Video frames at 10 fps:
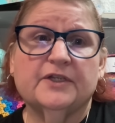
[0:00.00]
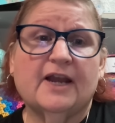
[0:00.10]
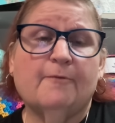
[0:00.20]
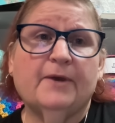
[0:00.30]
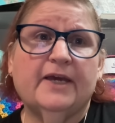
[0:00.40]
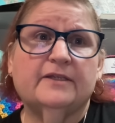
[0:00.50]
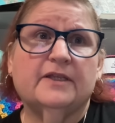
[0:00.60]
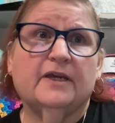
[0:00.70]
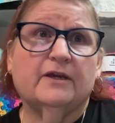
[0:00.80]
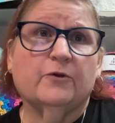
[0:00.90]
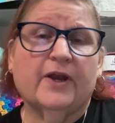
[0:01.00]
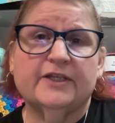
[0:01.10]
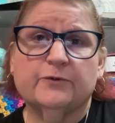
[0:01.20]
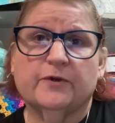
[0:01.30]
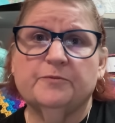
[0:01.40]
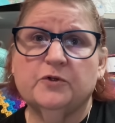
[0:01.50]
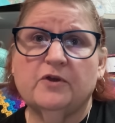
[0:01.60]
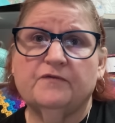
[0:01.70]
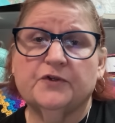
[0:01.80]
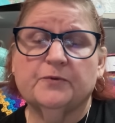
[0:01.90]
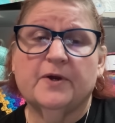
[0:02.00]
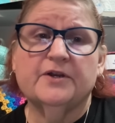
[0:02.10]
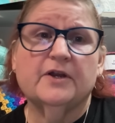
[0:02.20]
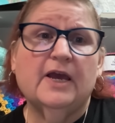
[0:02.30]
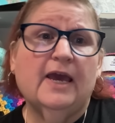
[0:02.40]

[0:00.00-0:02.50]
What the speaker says: and I make the granny square pullover sweater,